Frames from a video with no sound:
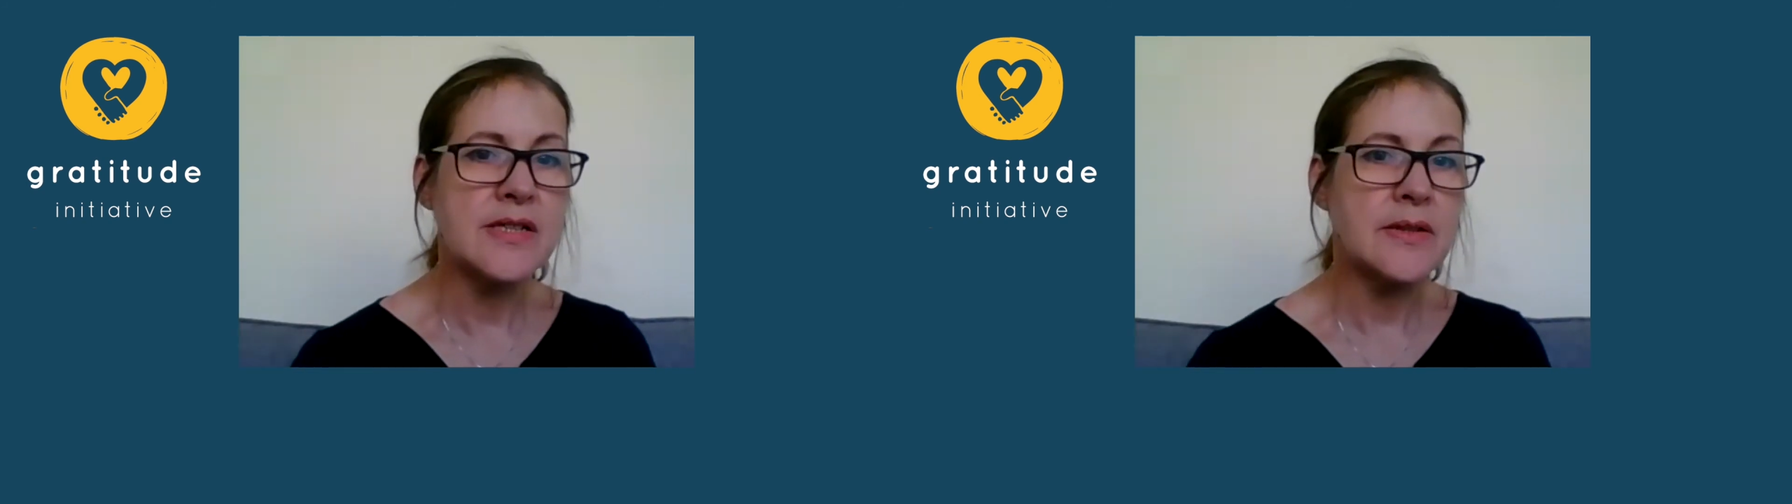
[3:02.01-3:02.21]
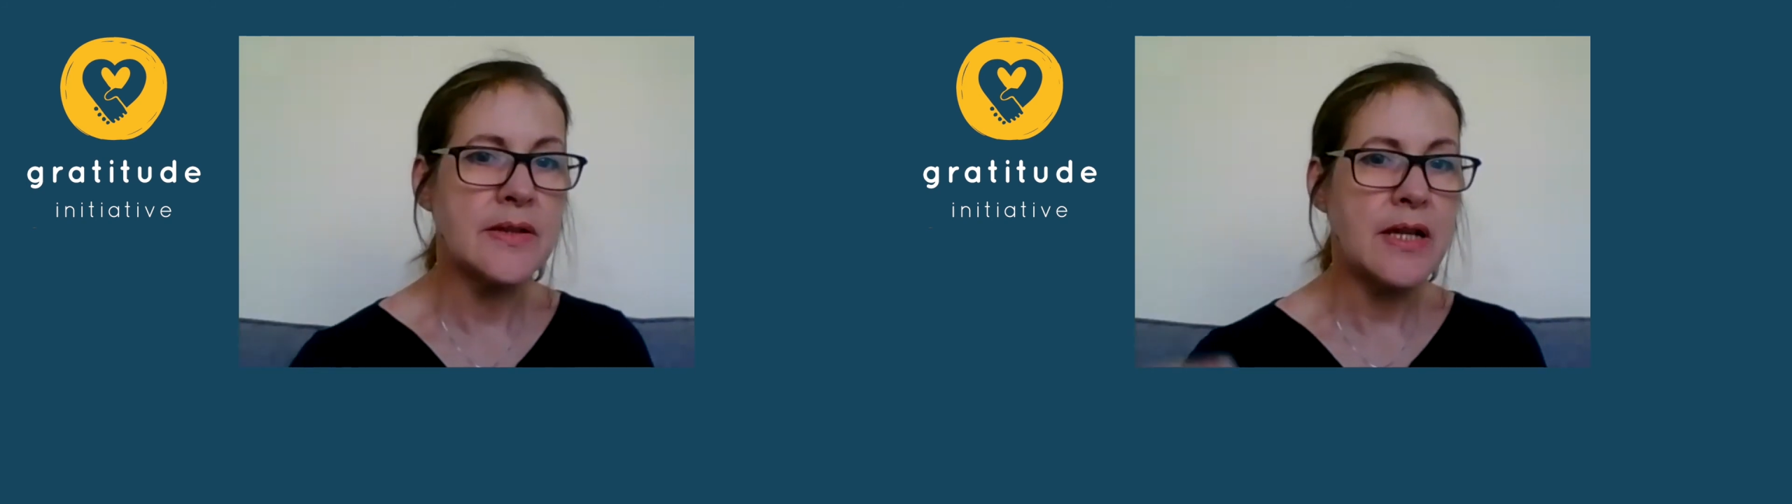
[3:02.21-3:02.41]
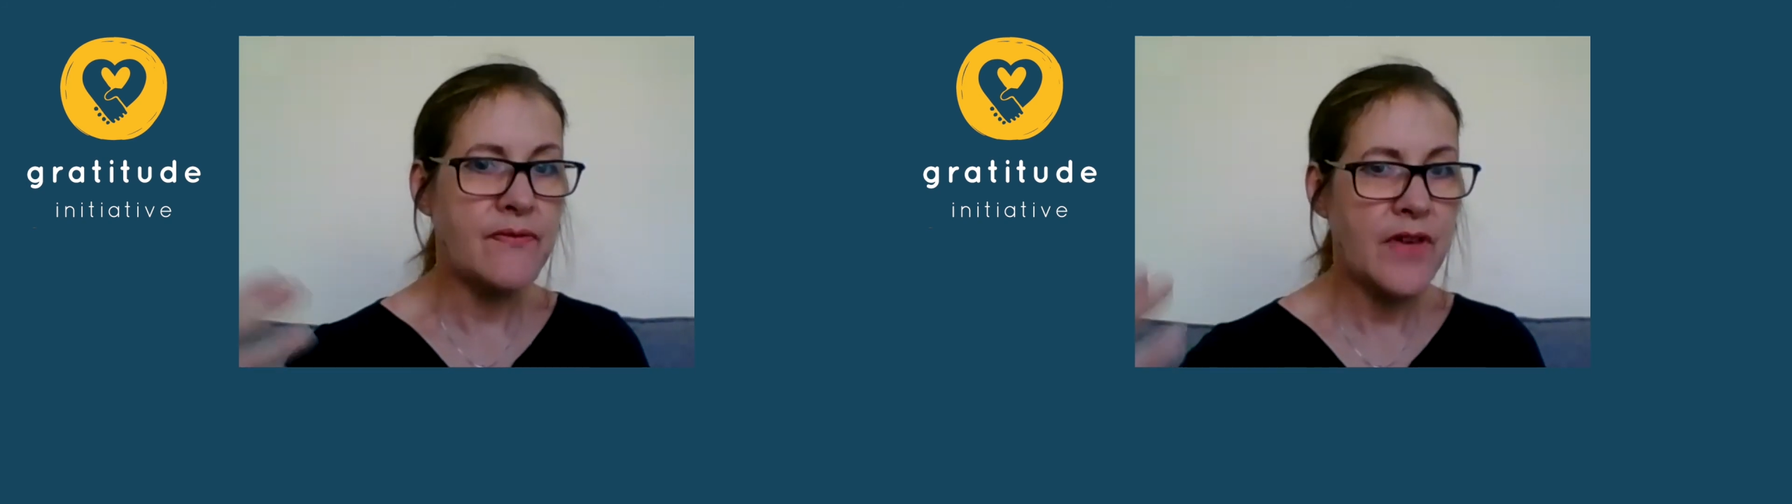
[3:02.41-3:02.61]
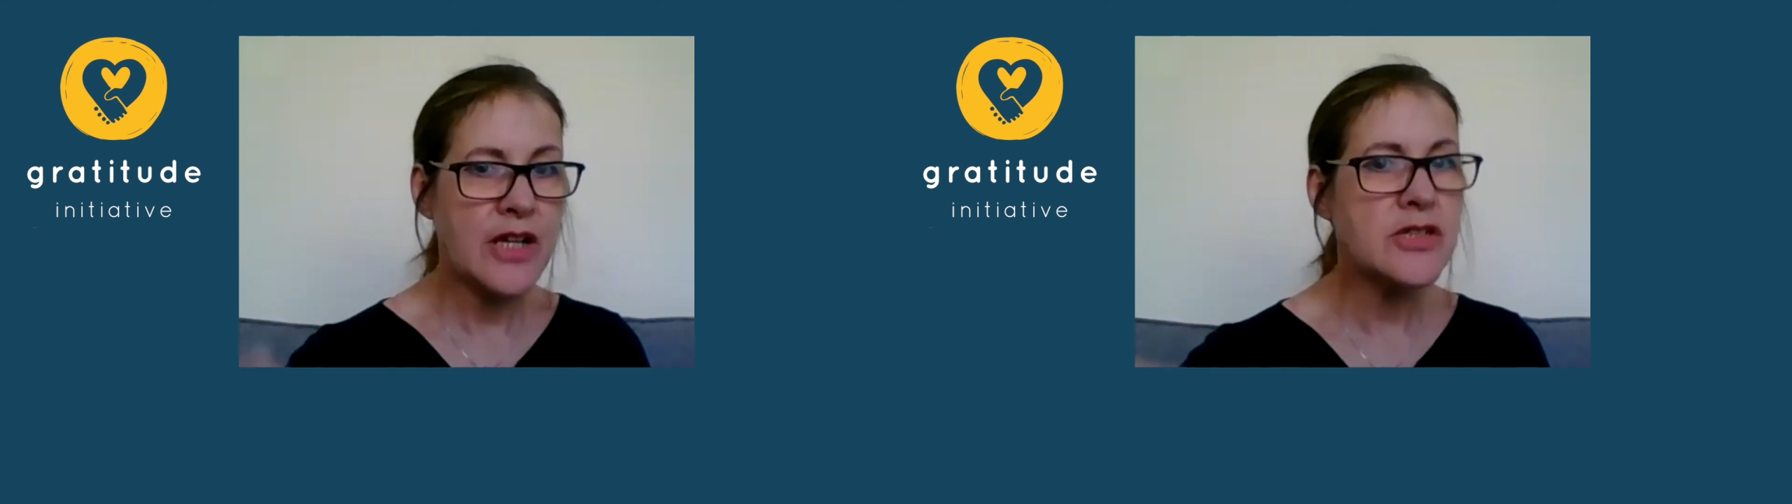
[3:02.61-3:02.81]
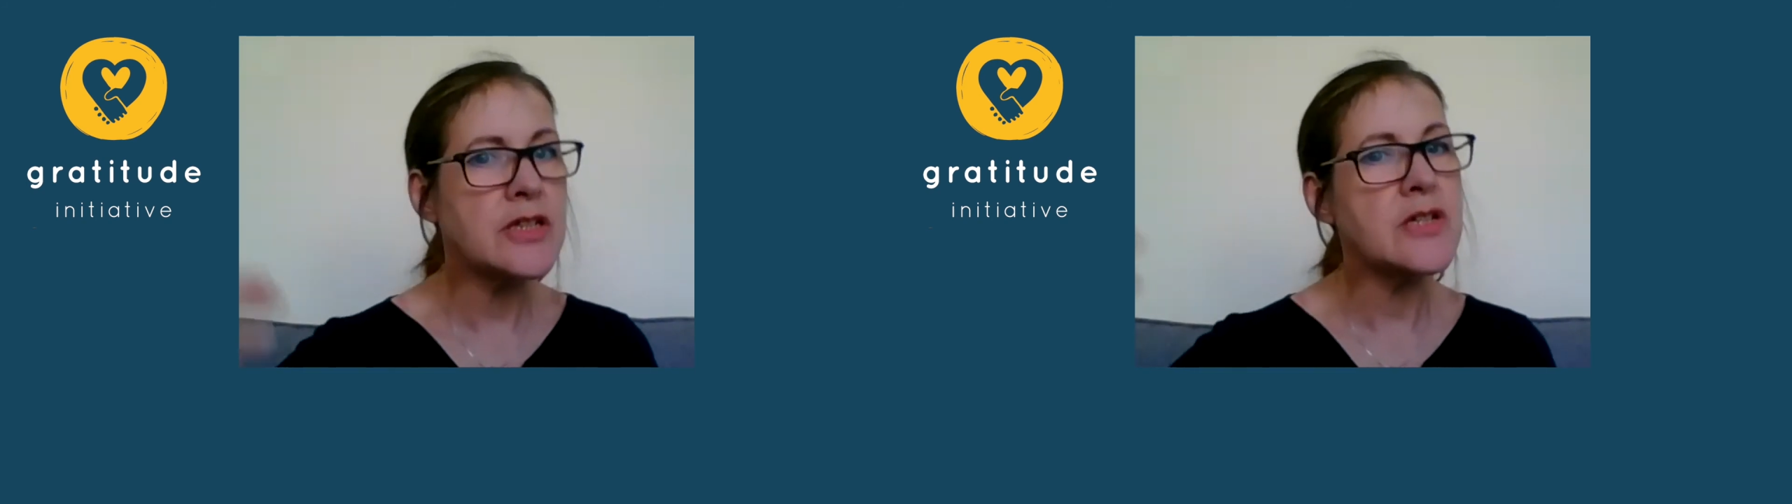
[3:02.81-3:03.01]
so that
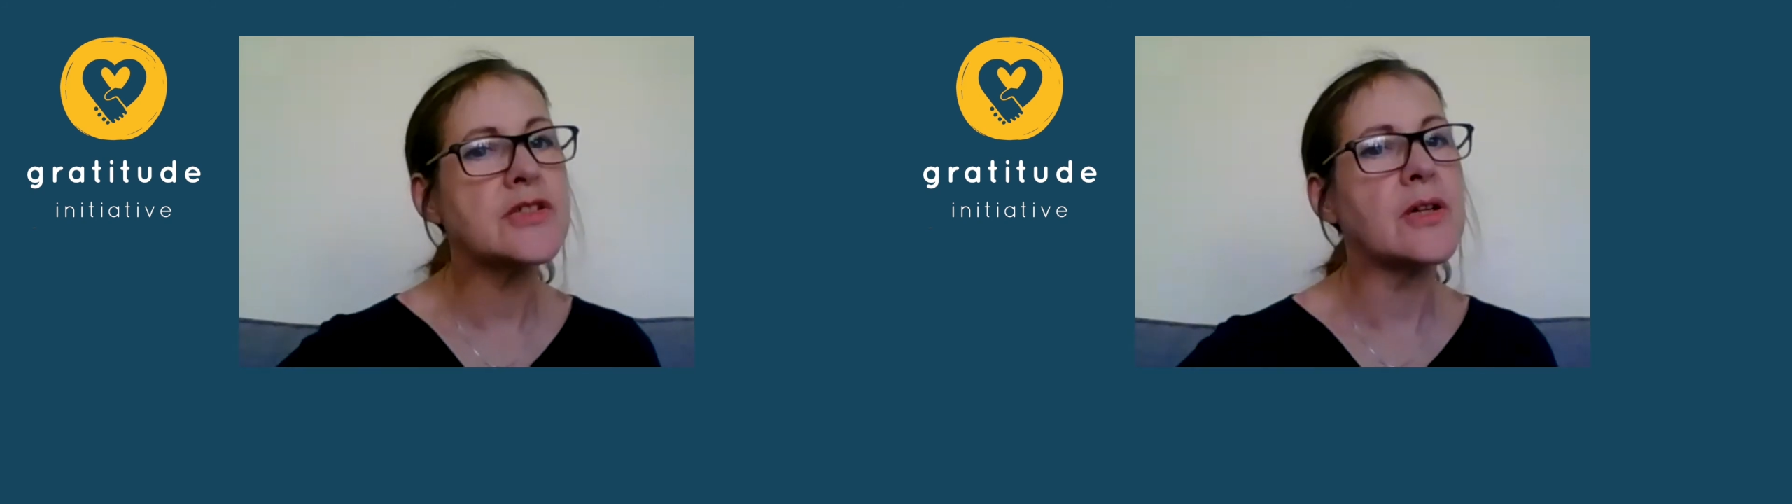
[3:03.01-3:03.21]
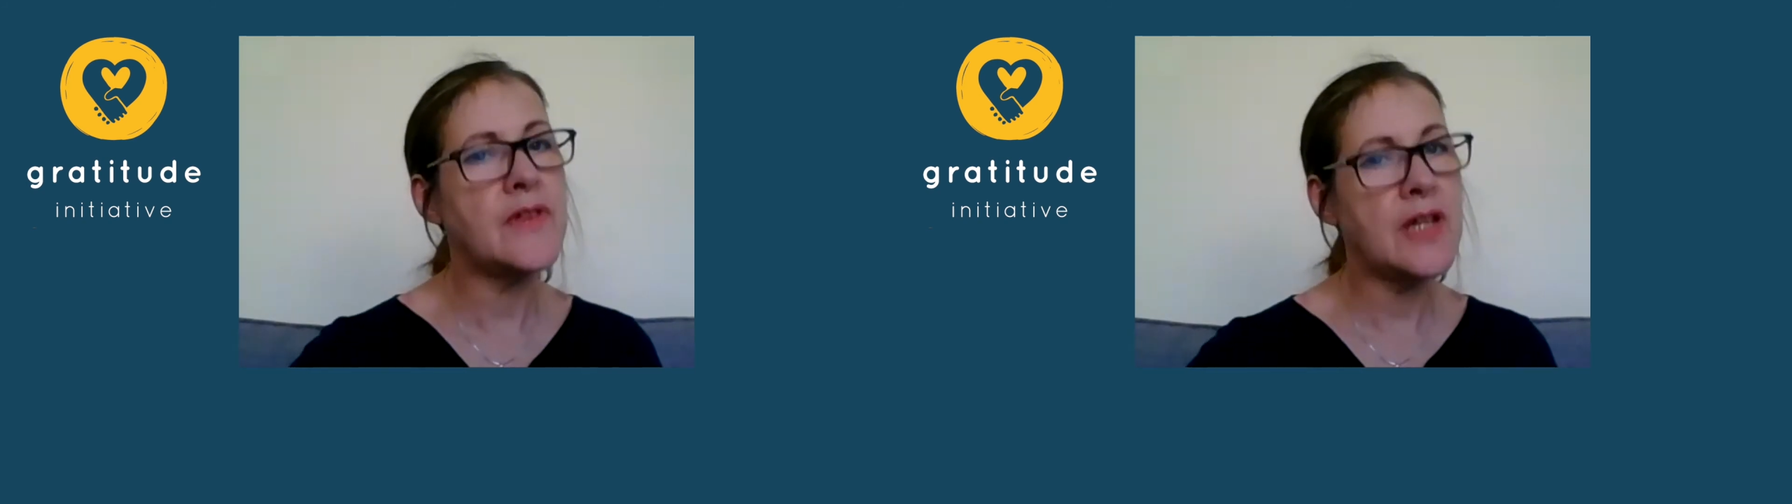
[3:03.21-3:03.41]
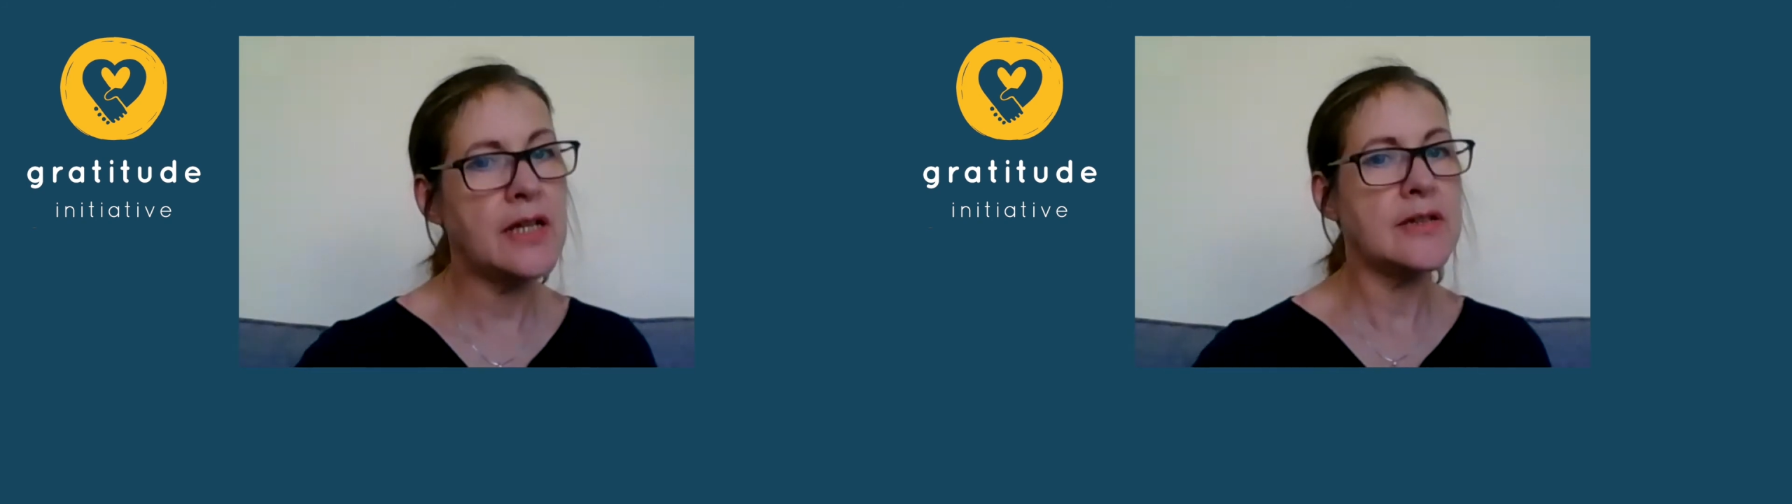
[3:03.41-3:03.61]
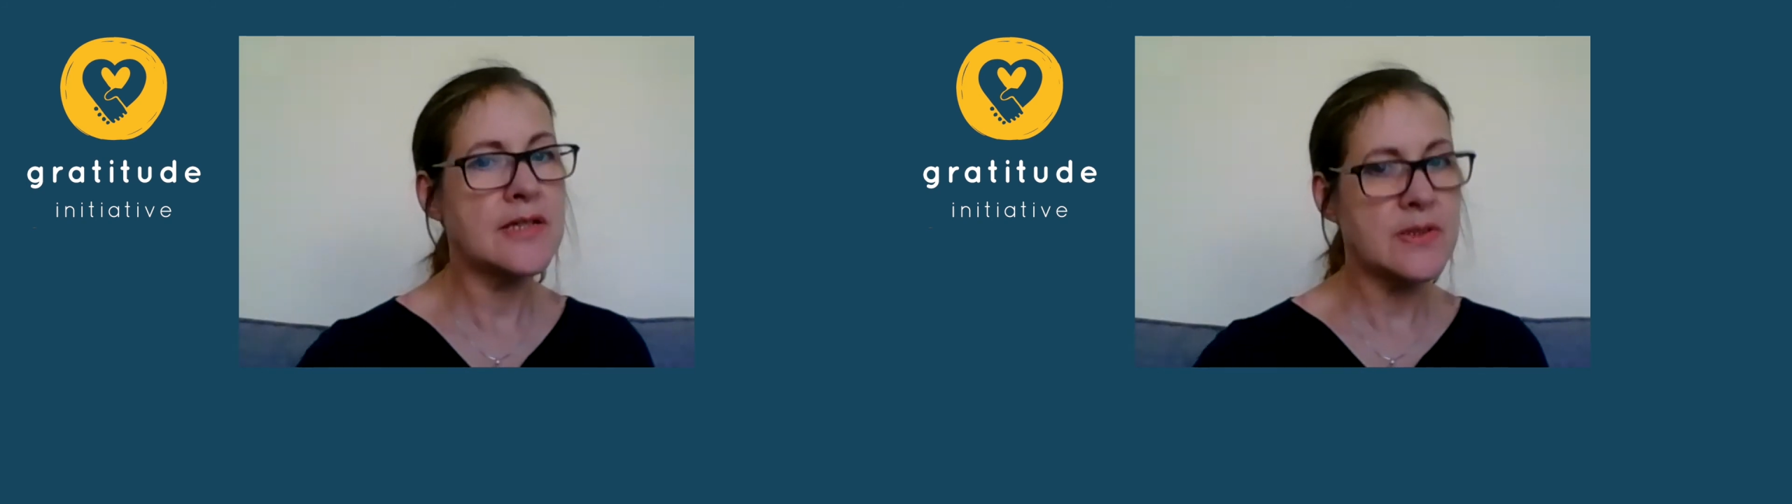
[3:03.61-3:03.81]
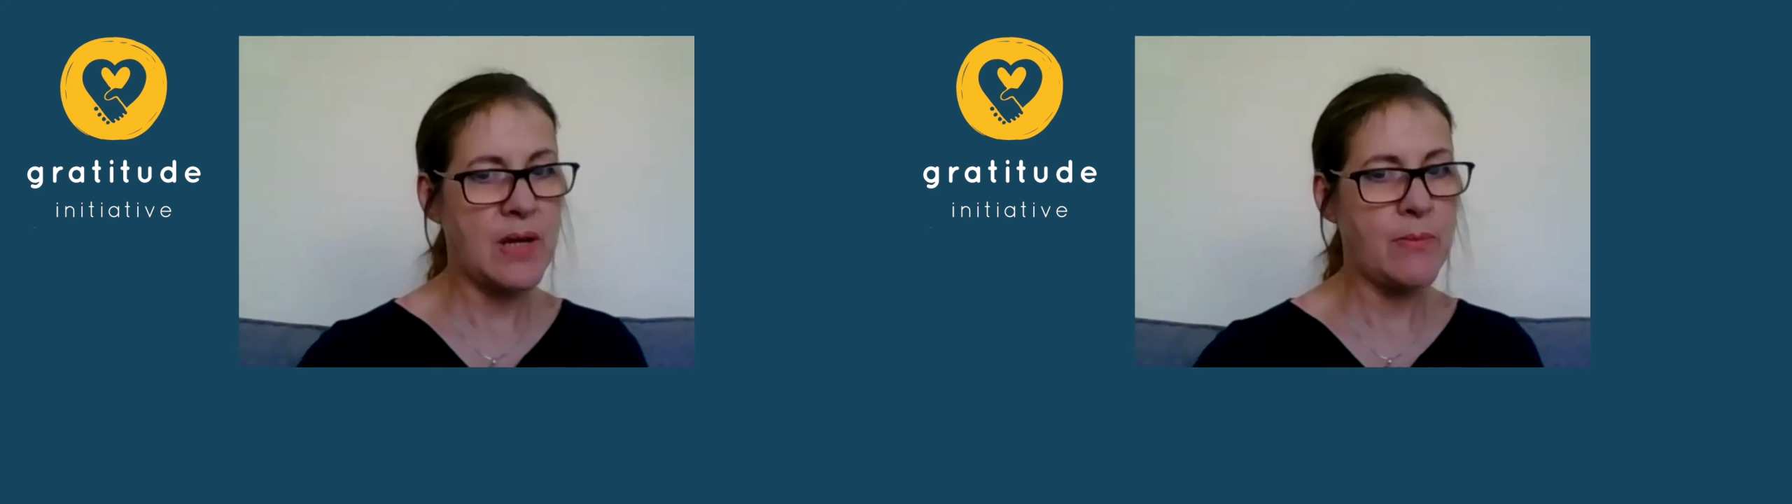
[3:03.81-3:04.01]
eventually you start thinking
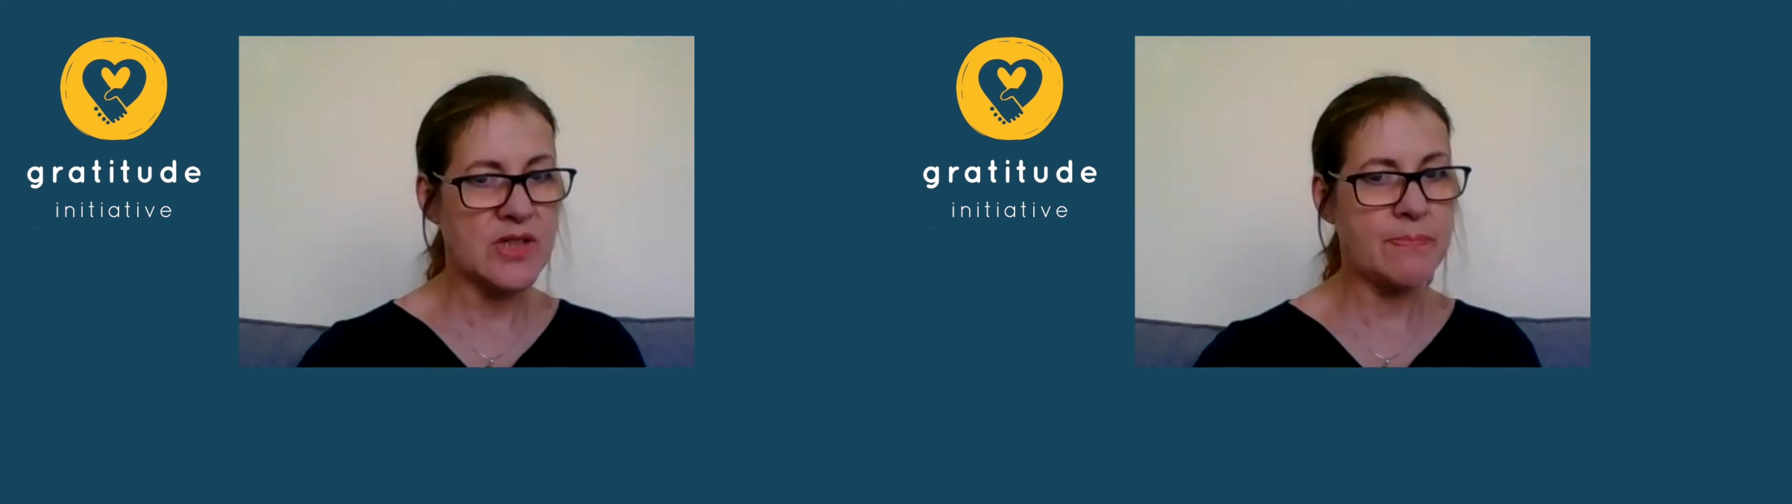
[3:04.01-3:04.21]
this way more